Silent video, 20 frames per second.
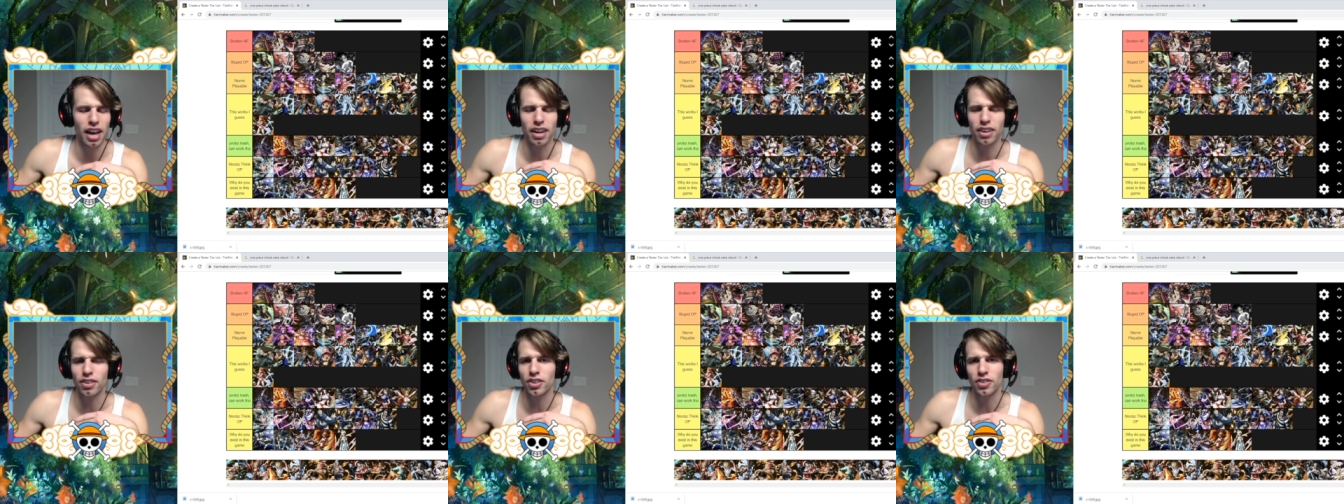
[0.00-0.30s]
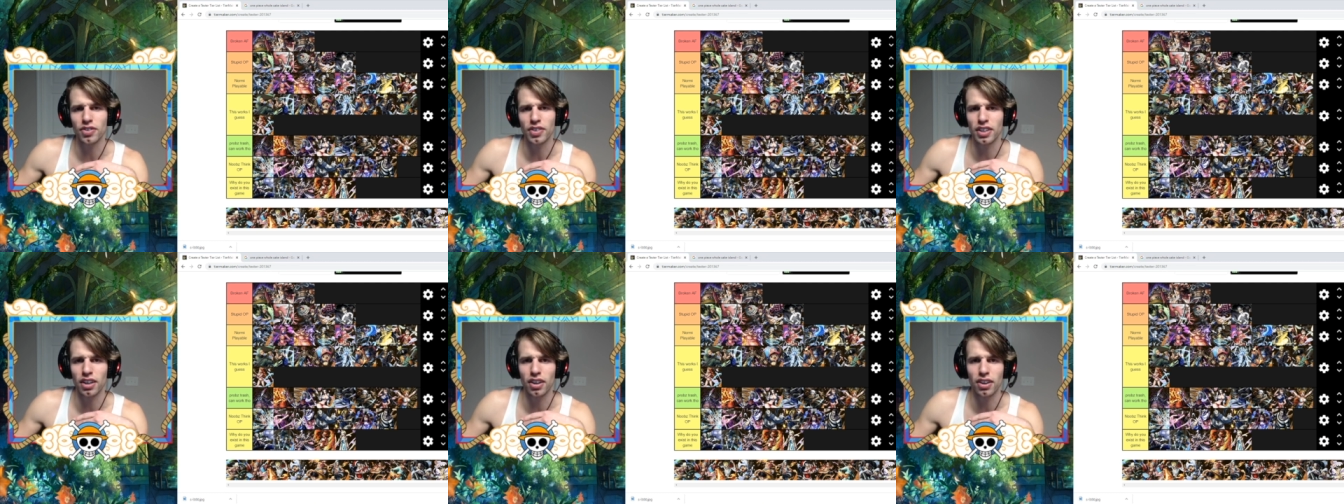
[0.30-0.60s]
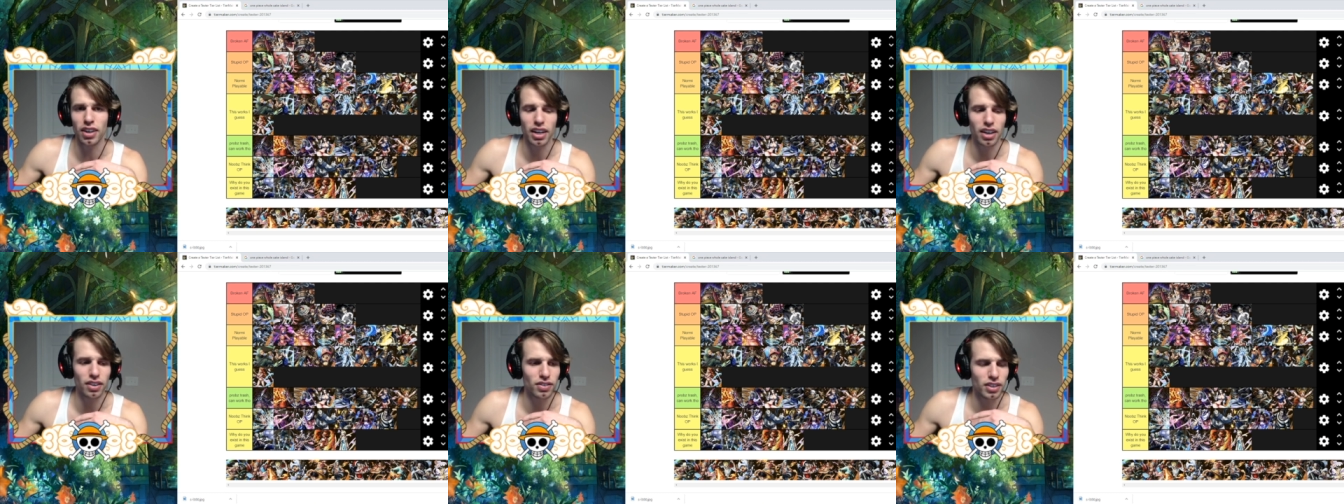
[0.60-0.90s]
I don't even know.
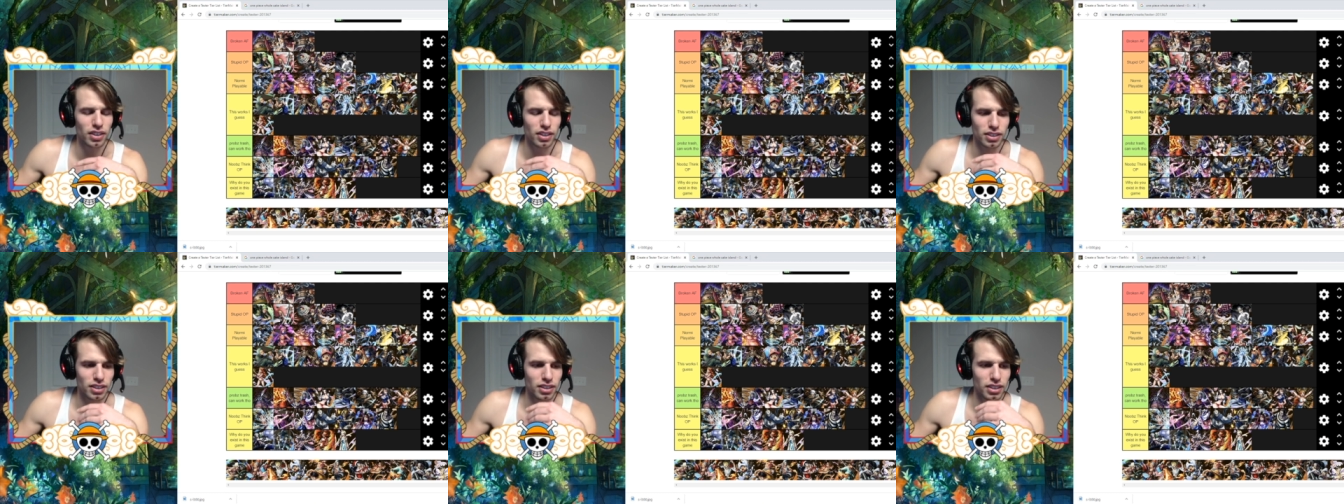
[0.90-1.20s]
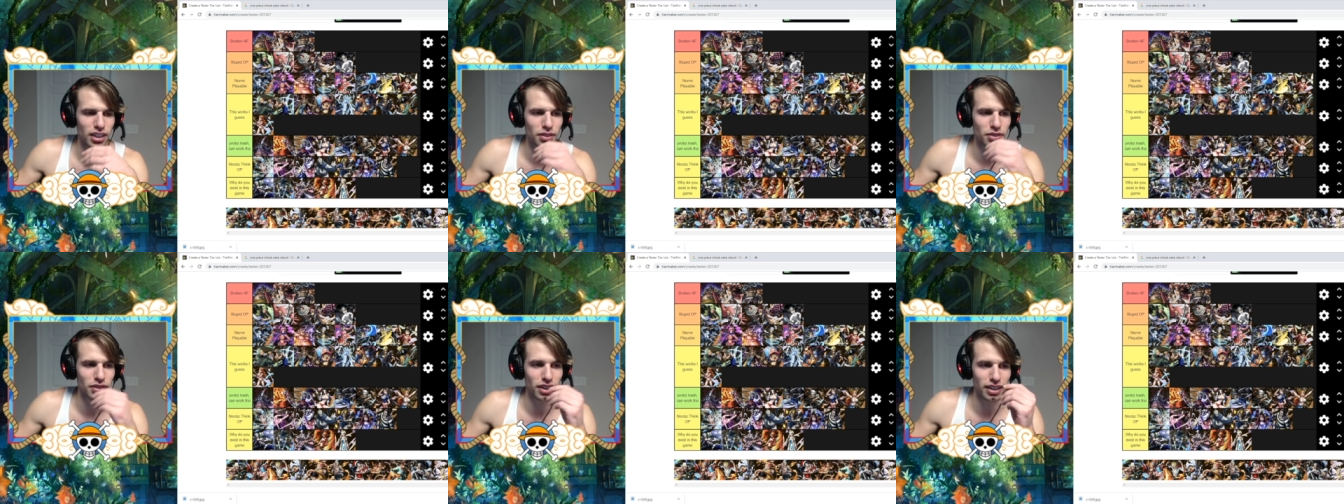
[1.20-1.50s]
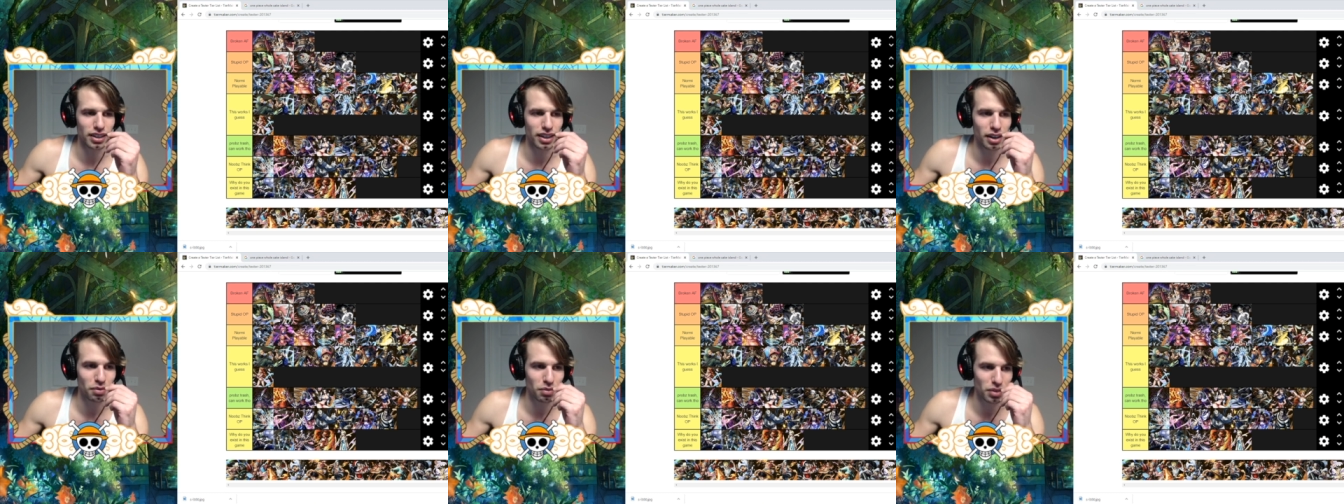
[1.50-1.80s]
I haven't looked in depth
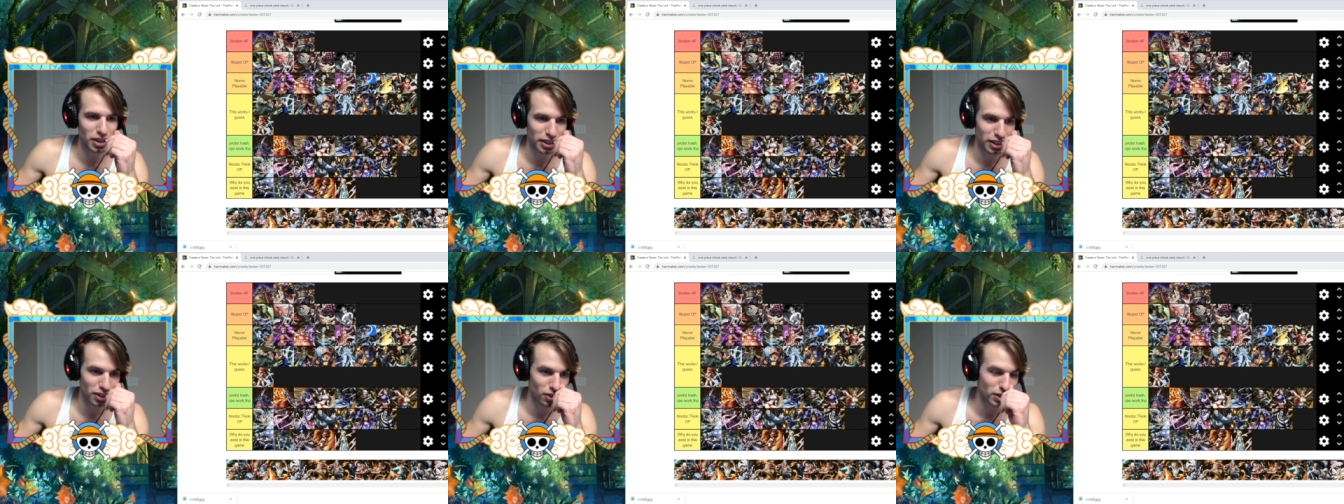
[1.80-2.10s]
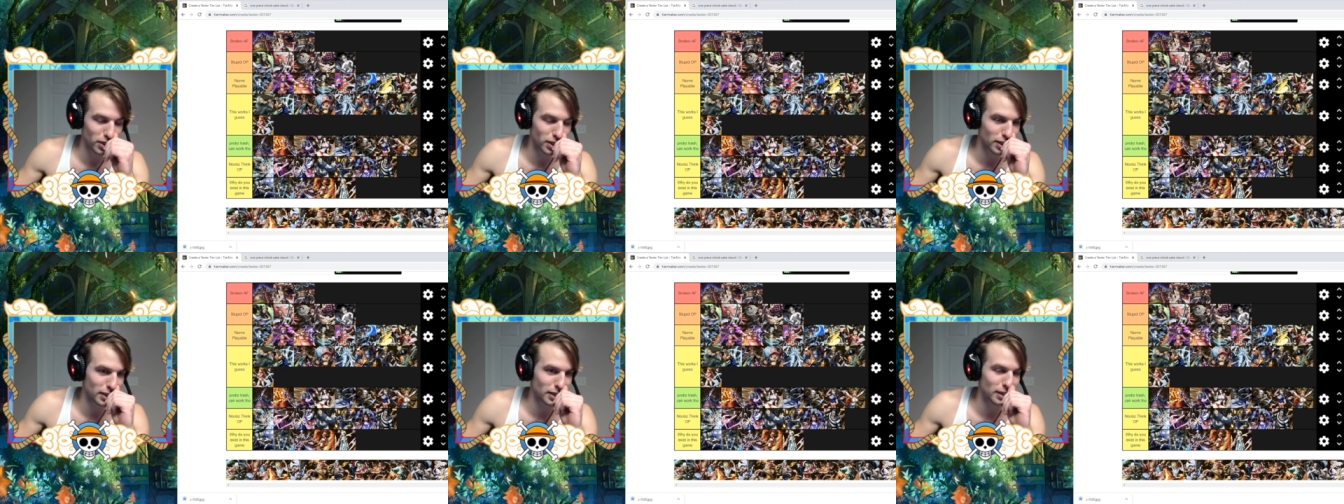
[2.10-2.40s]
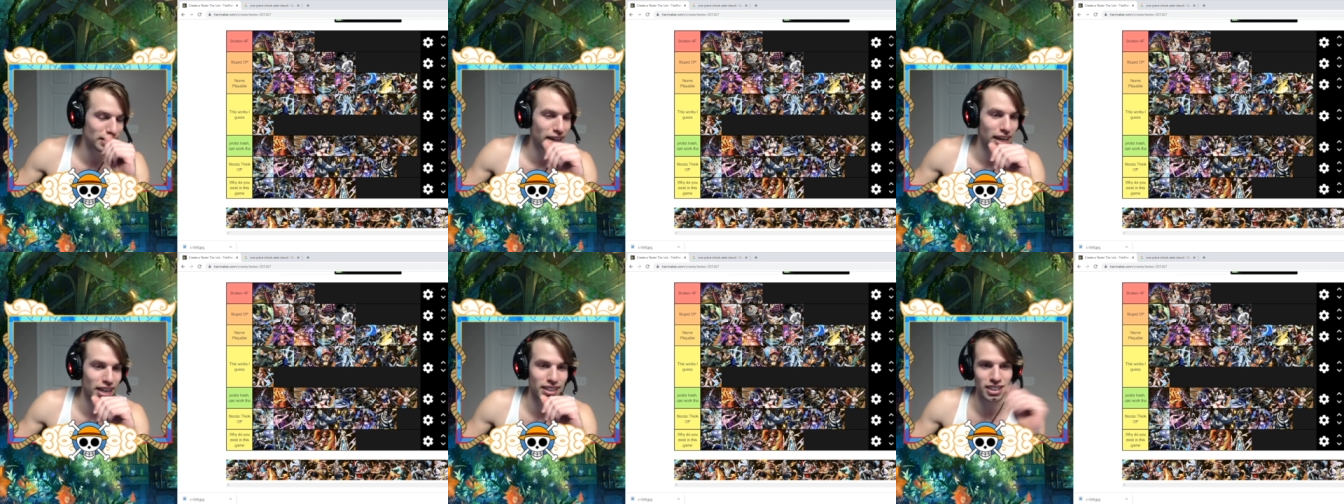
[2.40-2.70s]
on that, but he always gets an
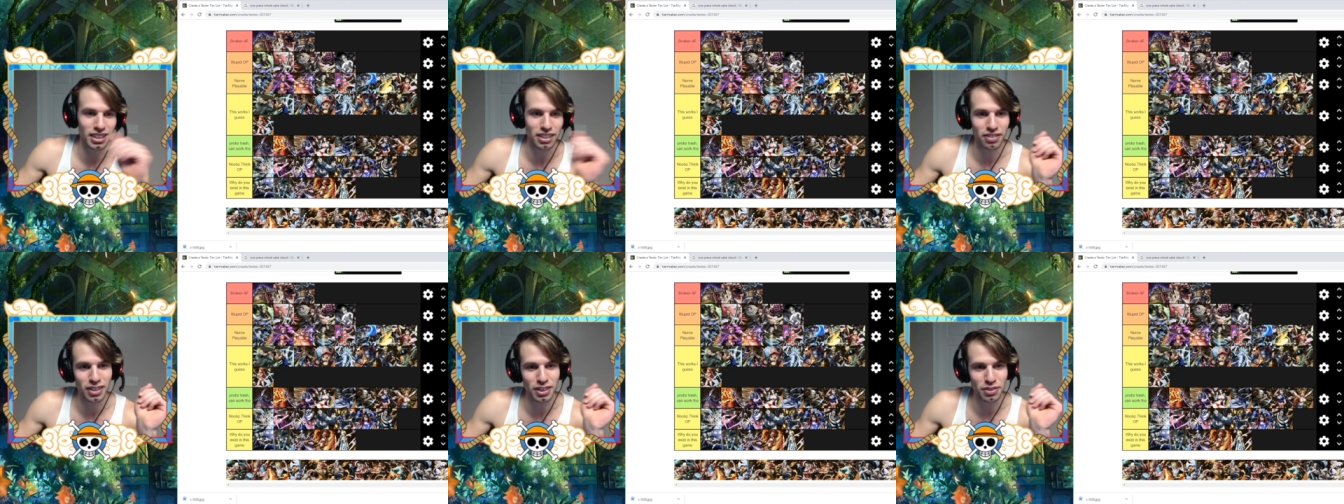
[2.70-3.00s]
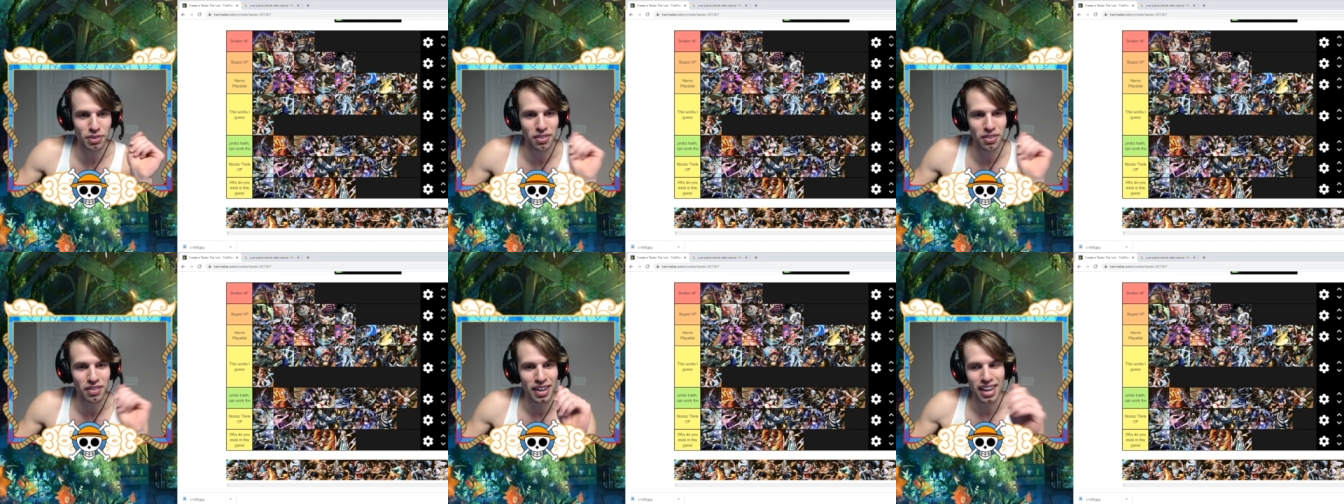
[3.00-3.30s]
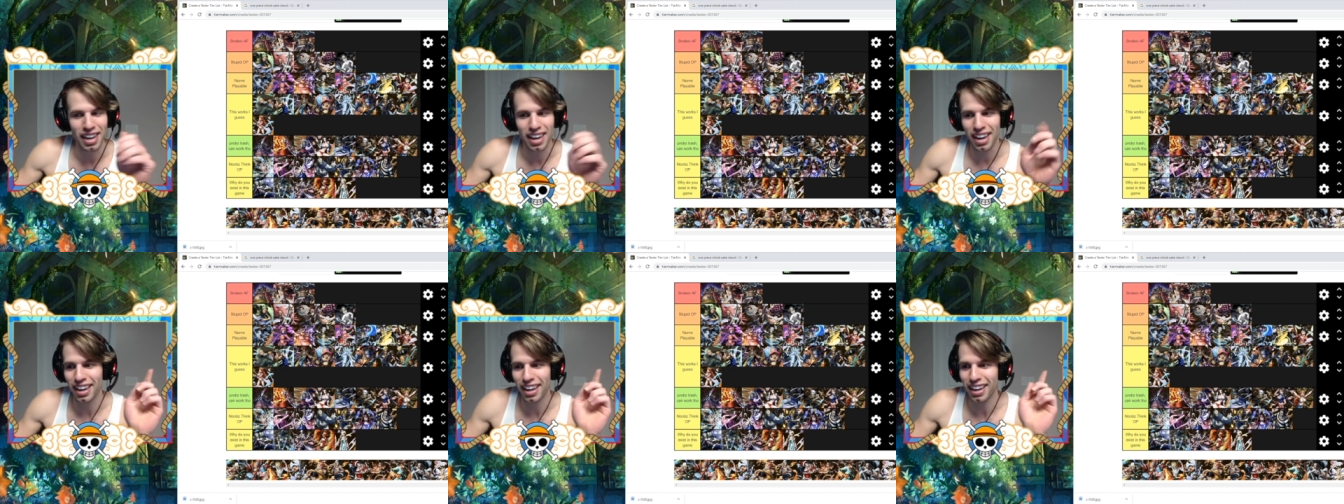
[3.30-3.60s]
attack and defense buff,
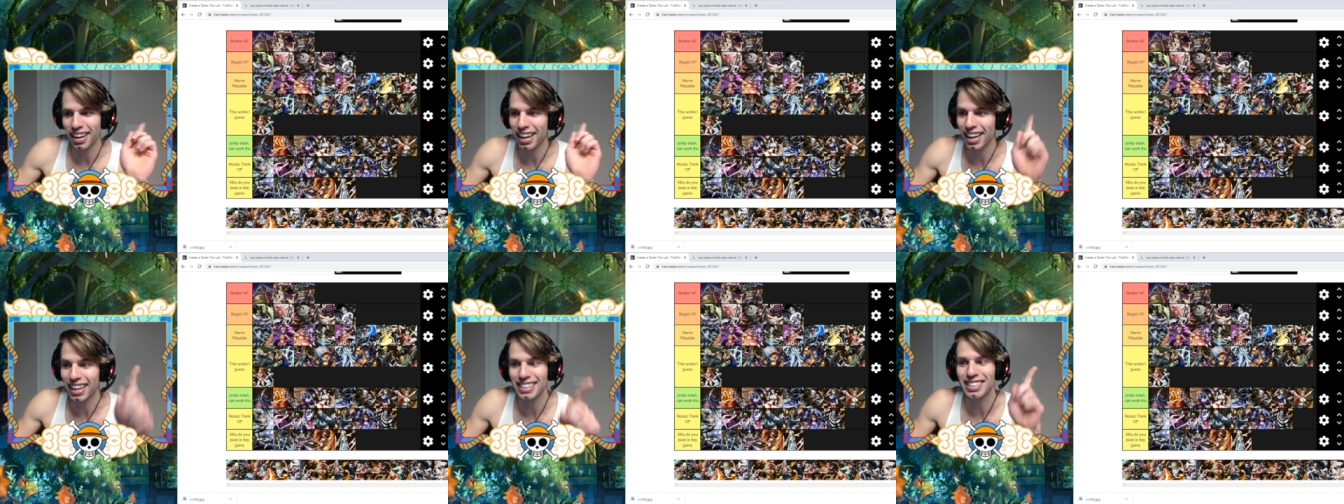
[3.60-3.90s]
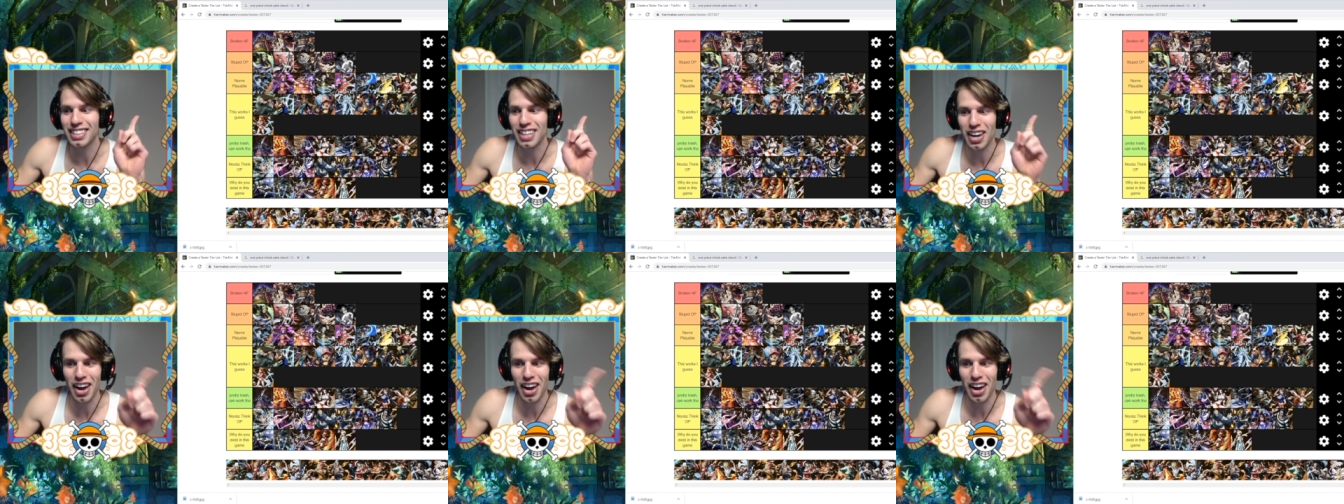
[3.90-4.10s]
and it's